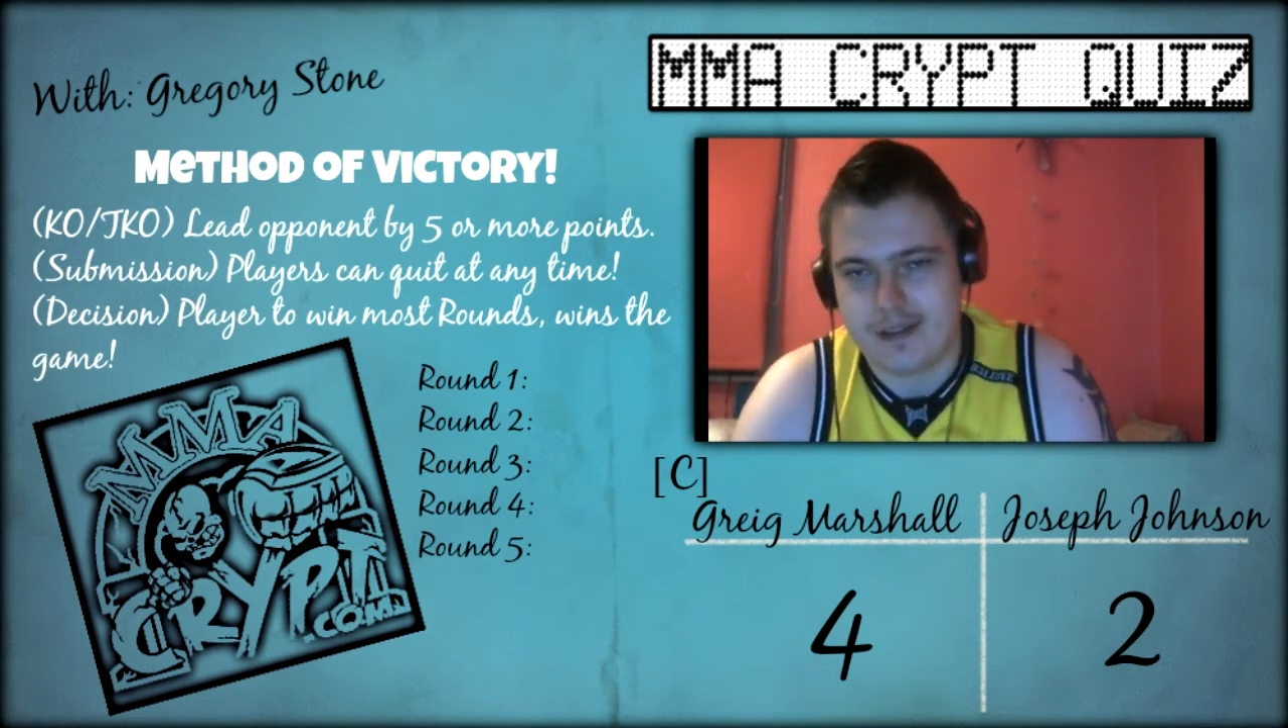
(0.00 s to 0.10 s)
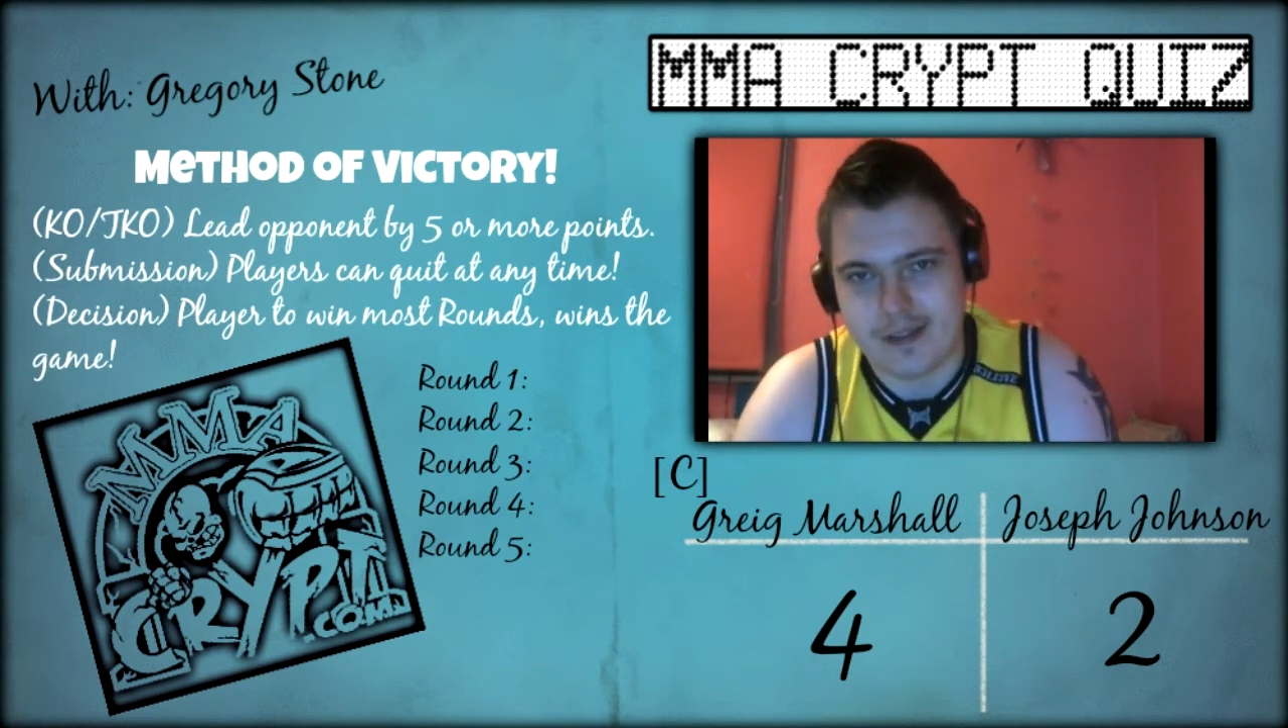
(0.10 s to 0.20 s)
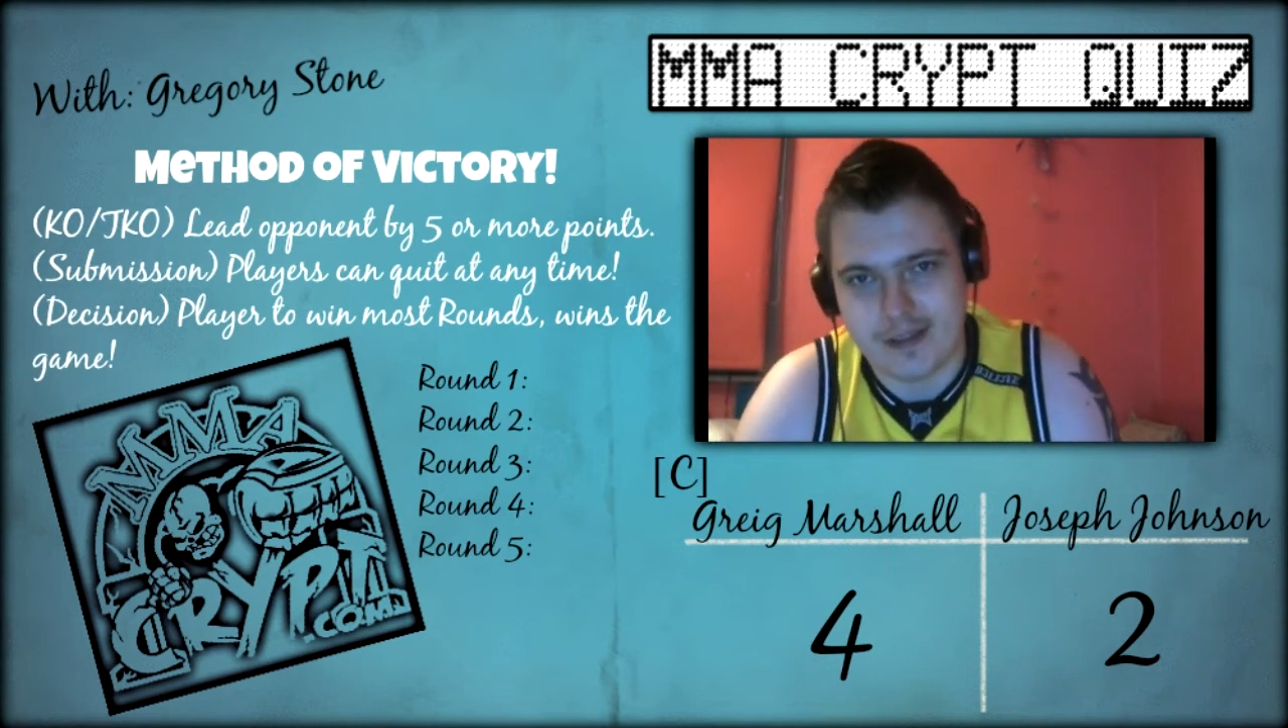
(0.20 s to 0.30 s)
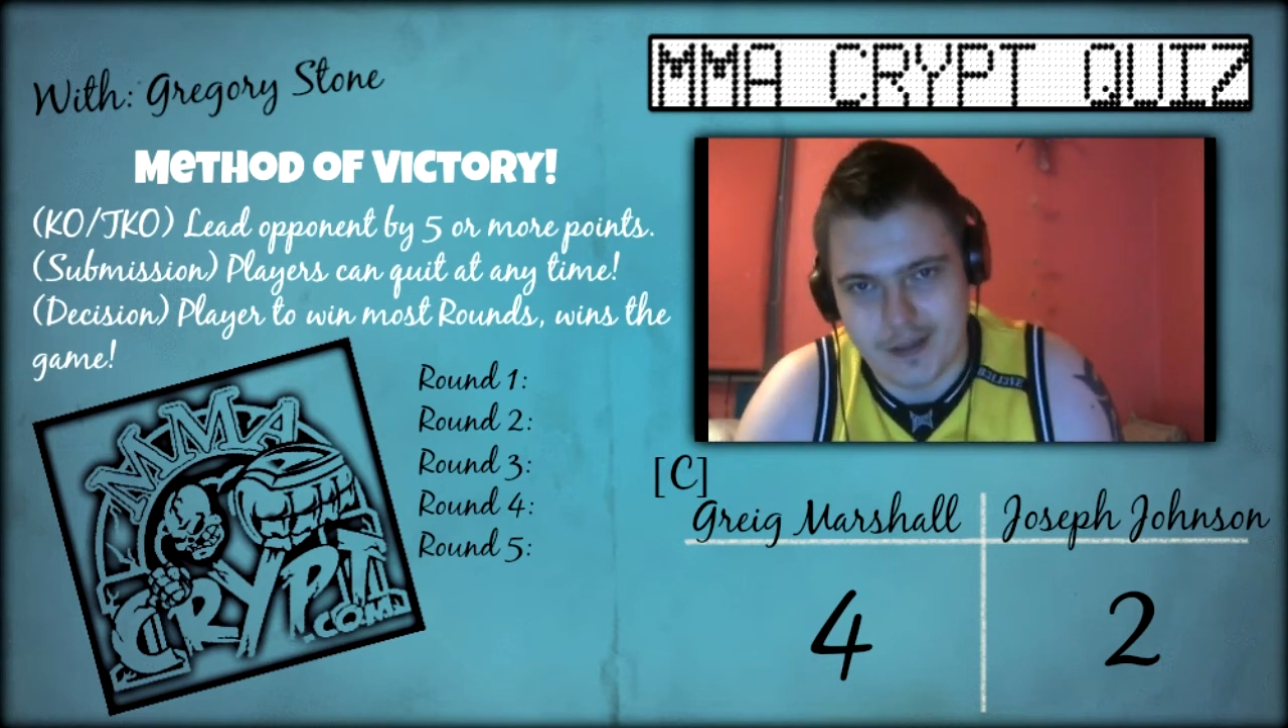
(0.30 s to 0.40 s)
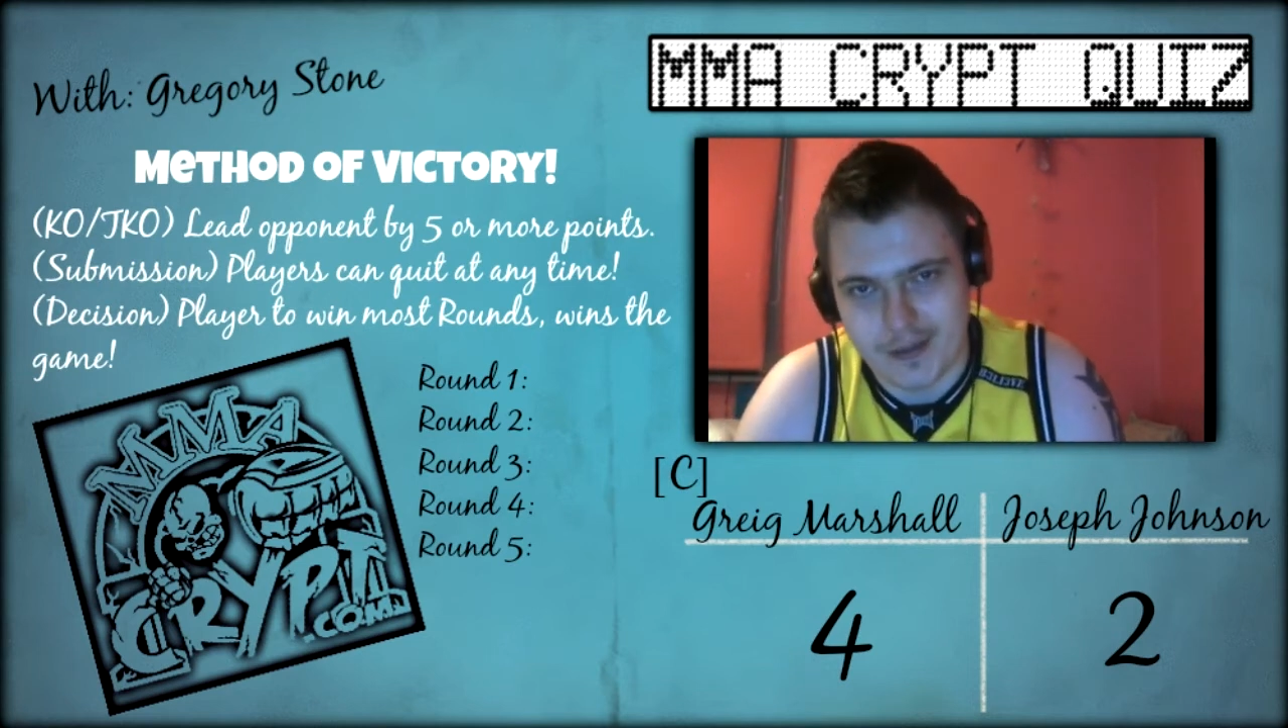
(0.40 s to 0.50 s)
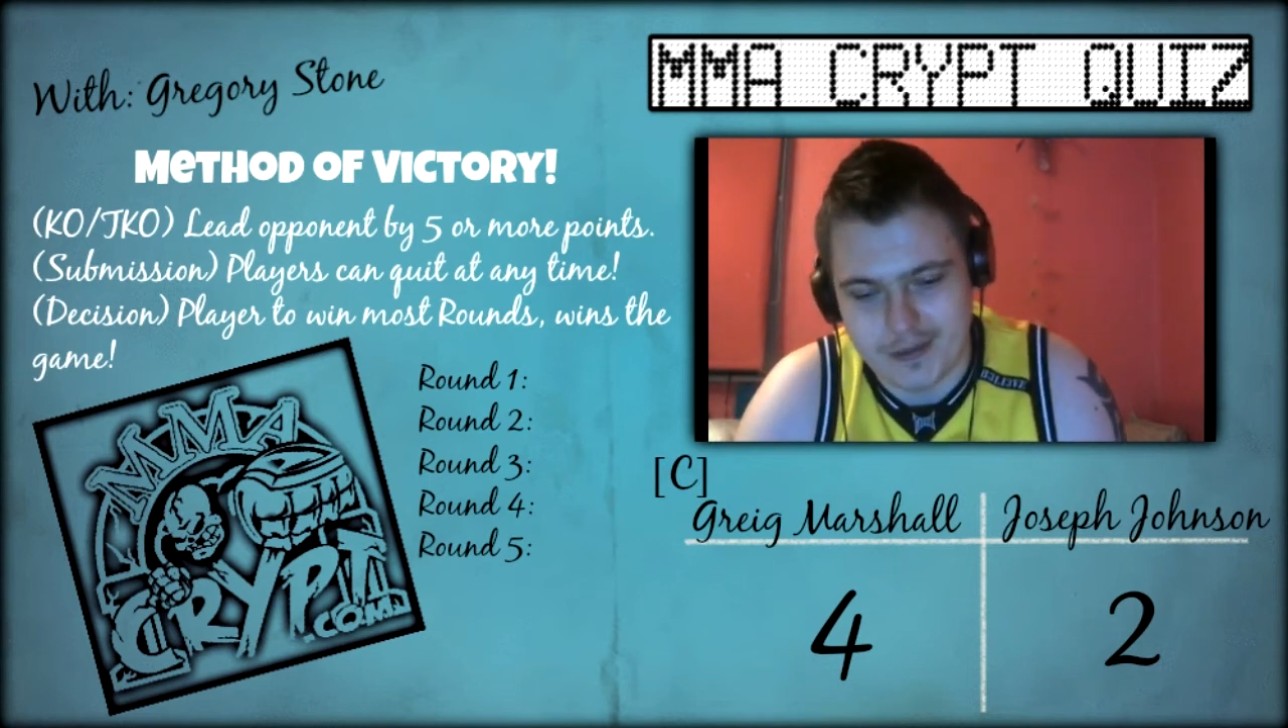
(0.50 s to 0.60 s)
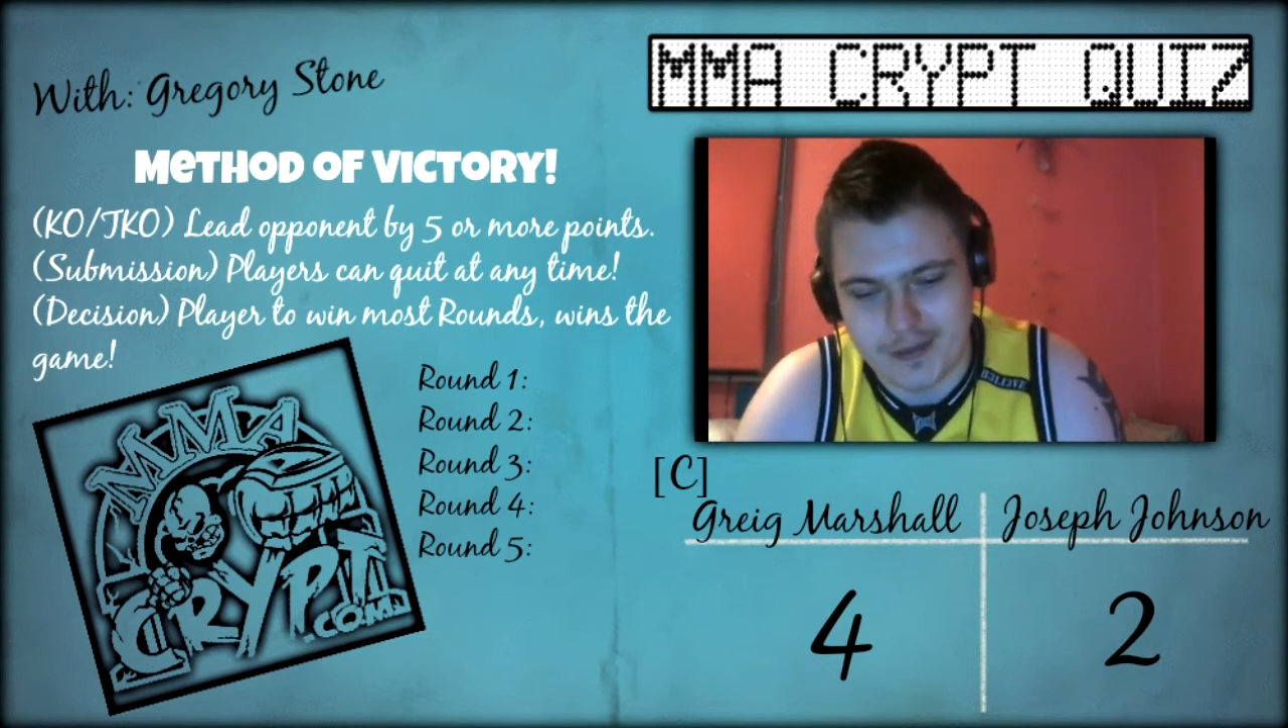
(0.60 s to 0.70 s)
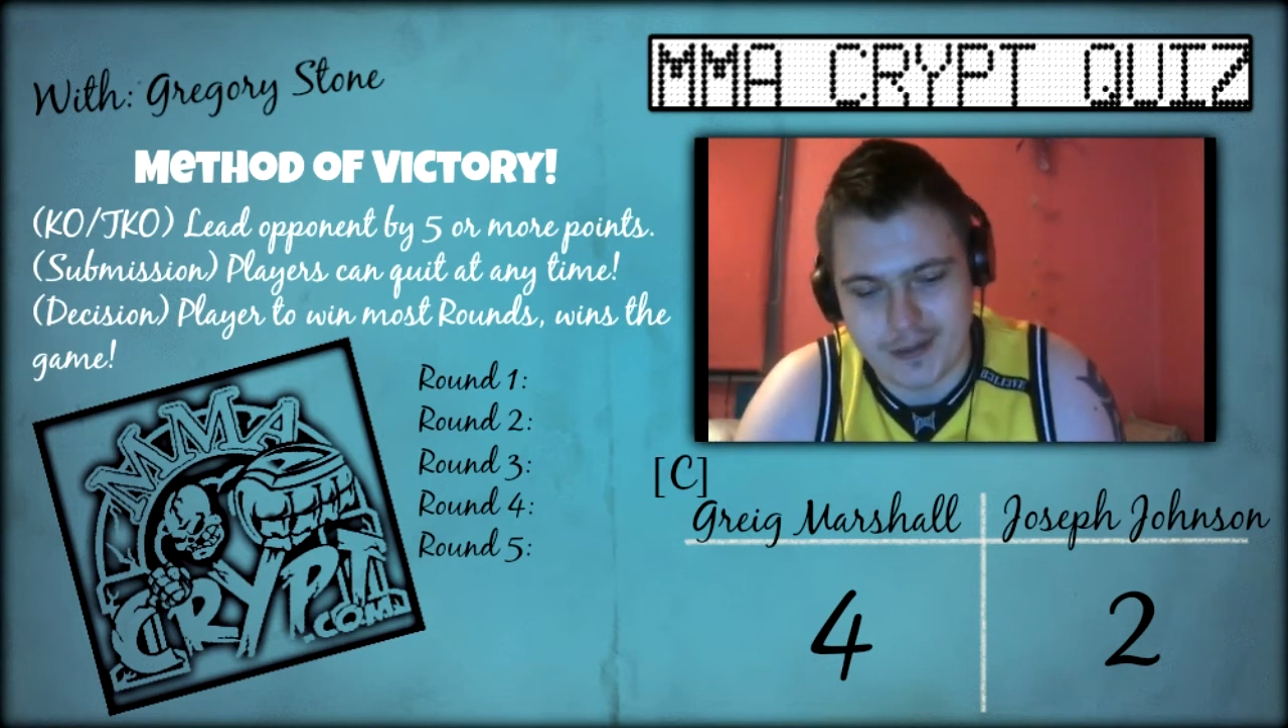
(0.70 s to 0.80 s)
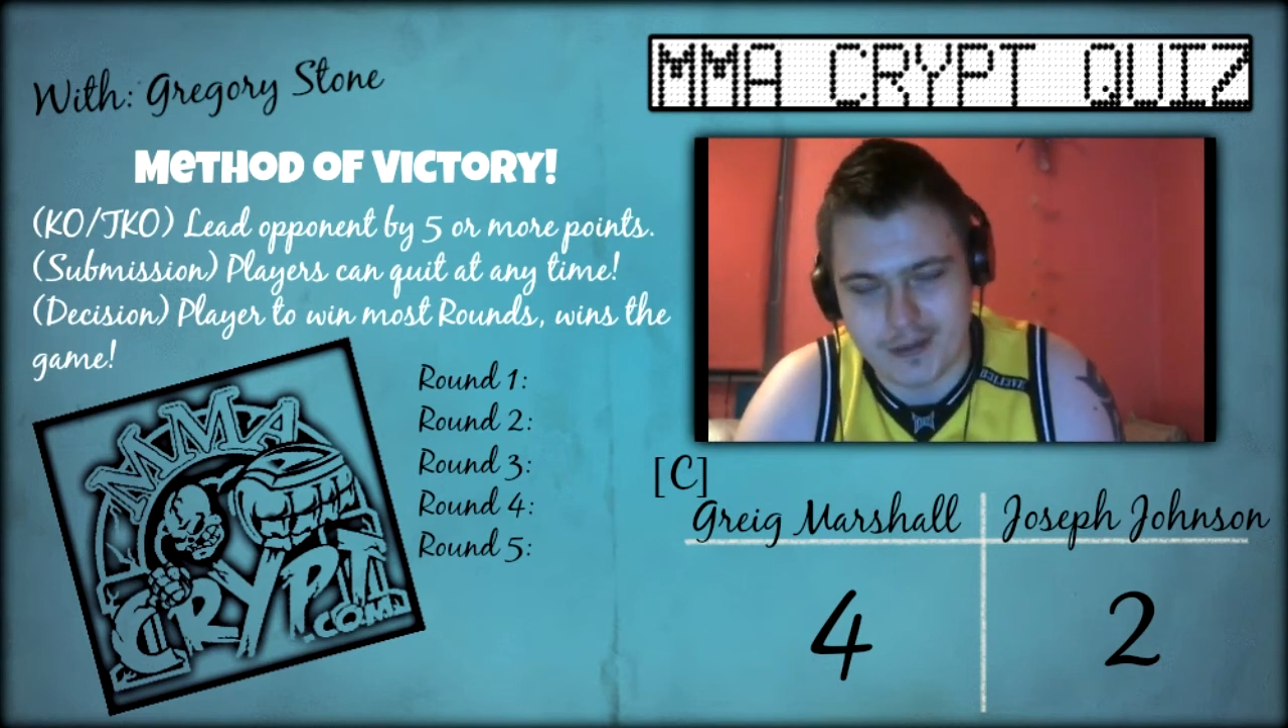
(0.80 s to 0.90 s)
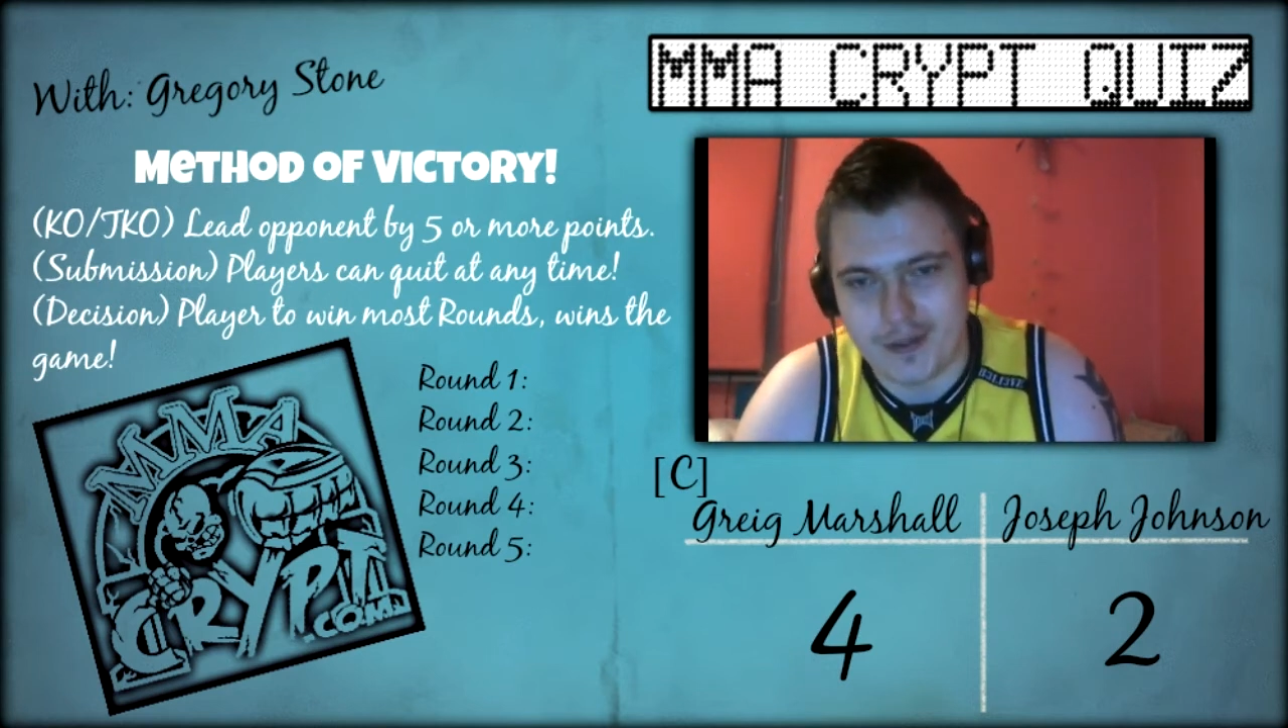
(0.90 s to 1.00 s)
So, good